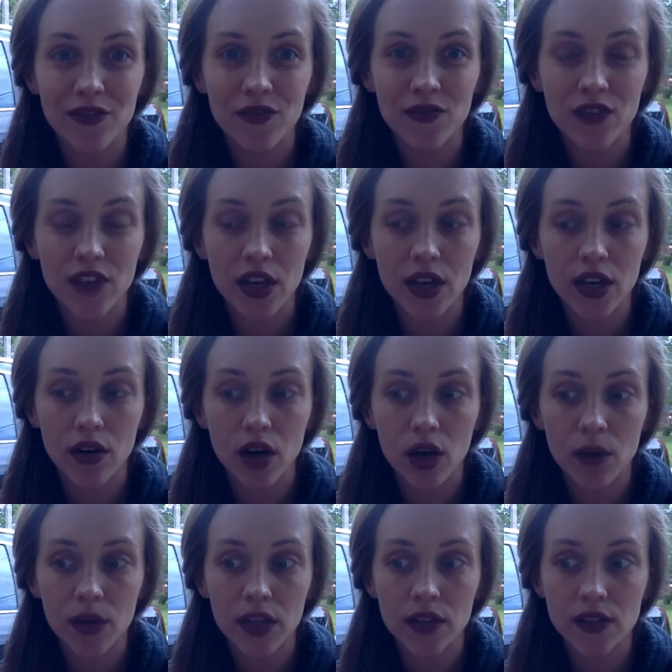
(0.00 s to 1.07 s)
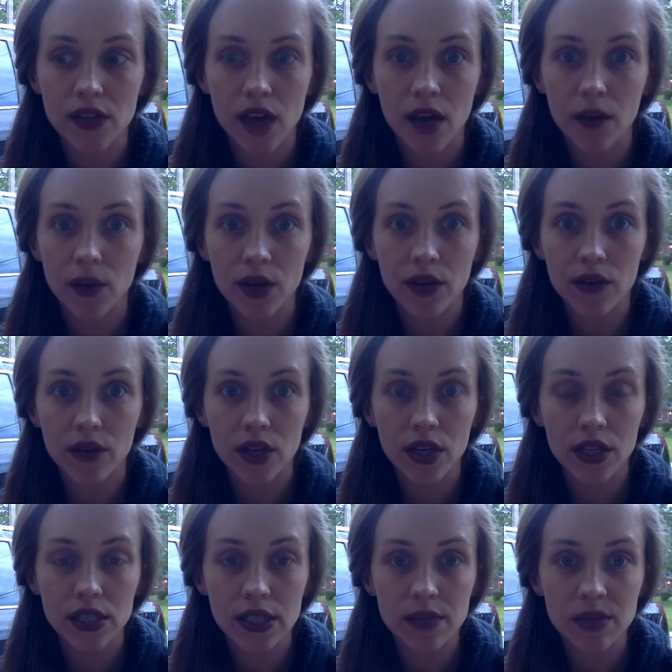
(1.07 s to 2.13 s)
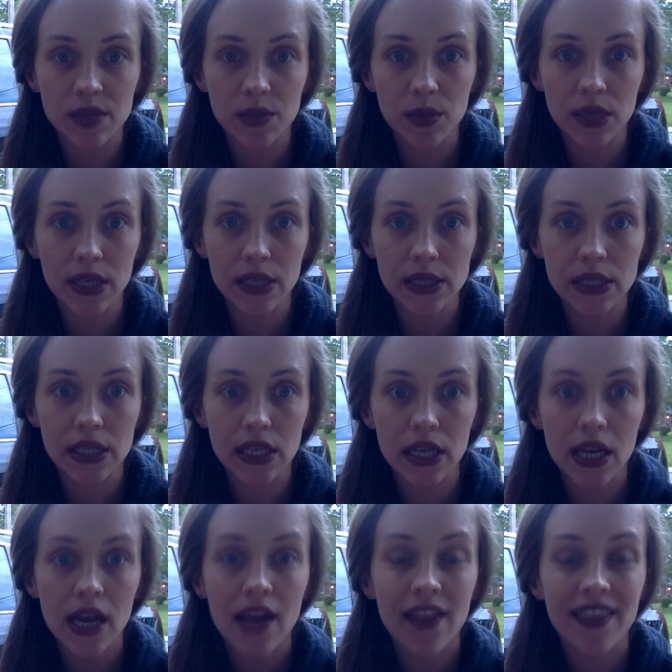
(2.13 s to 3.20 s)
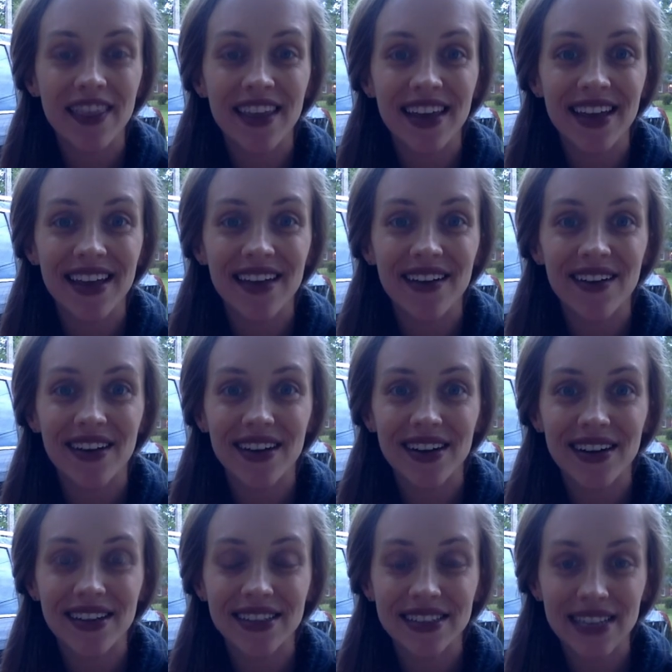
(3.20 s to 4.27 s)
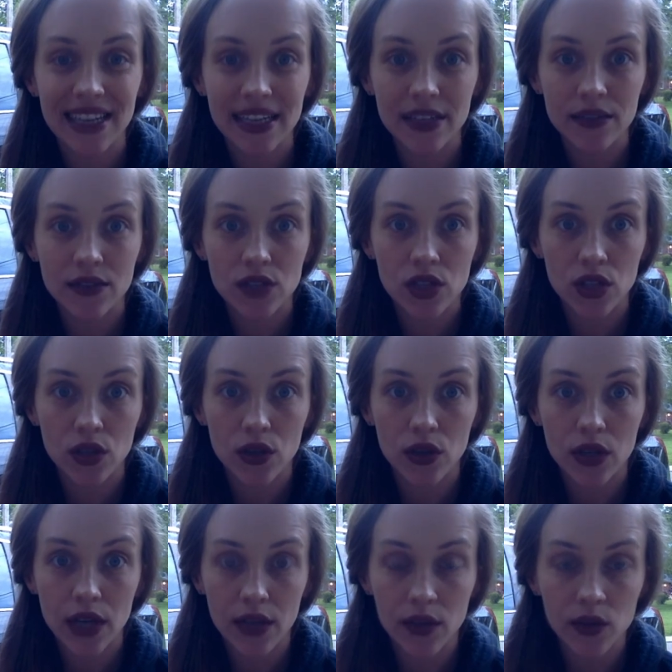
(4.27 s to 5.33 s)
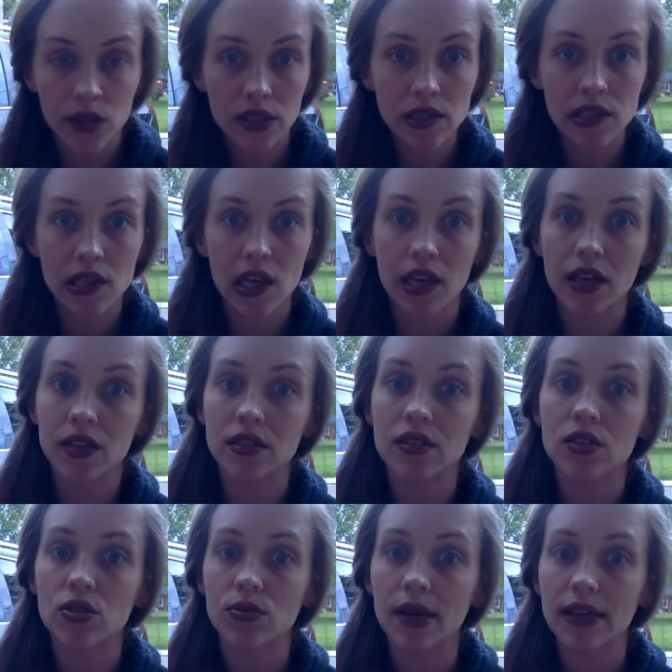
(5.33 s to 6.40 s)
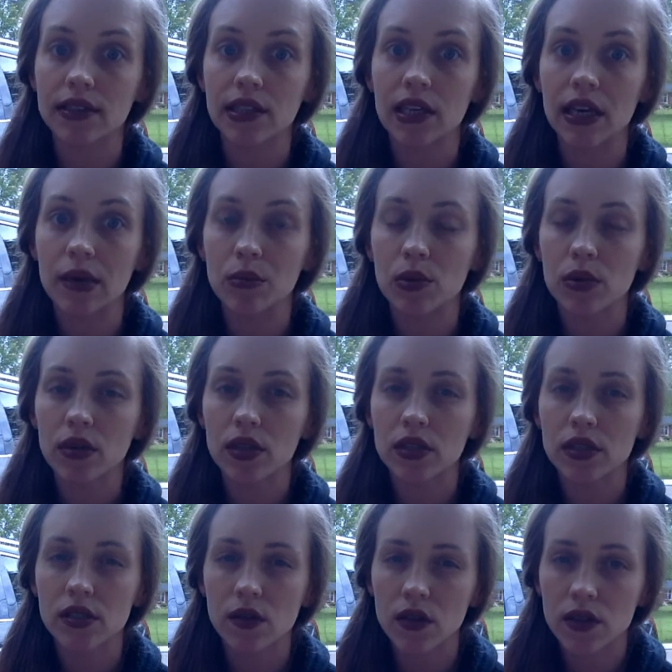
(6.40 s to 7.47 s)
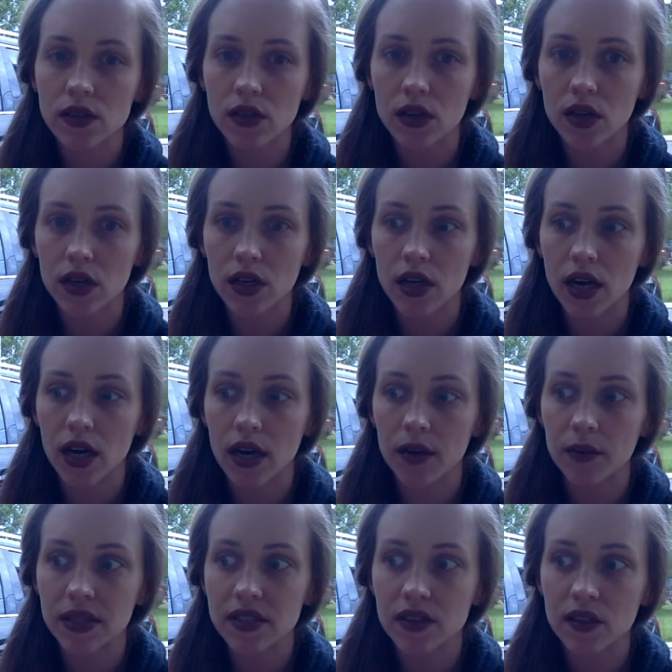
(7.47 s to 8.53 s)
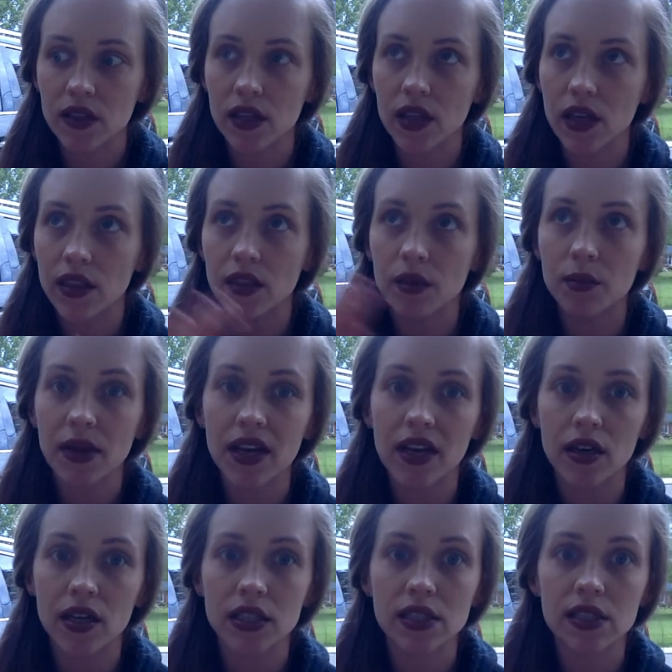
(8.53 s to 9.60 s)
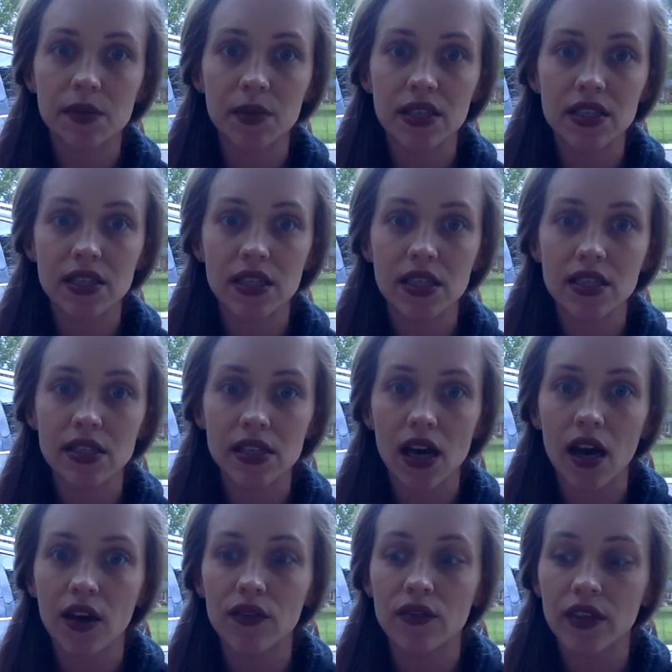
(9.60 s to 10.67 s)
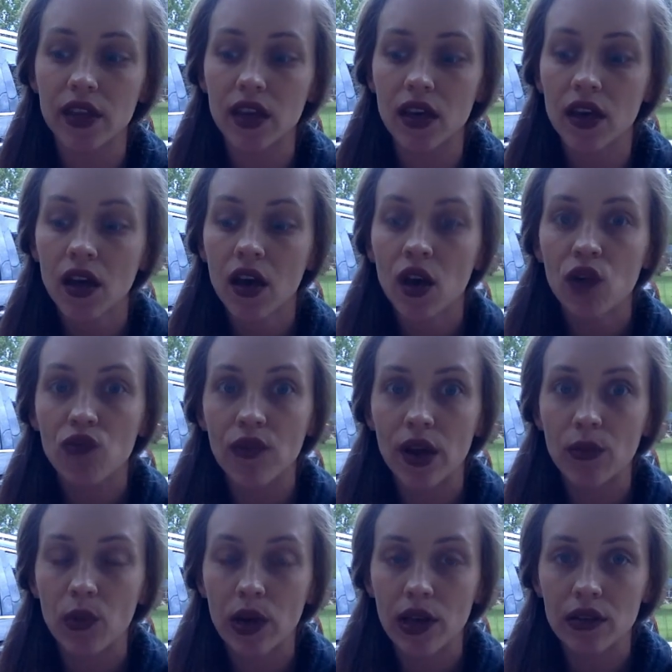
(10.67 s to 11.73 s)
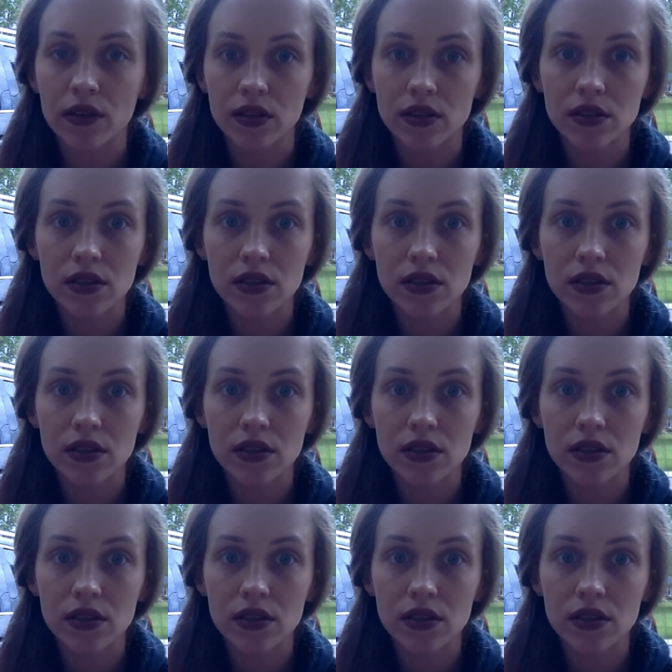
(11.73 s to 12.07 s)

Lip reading: video comments. I'm not even going to attempt to pronounce it. They are native to the Netherlands and directly imported. So these are basically like the parent species of the red wigglers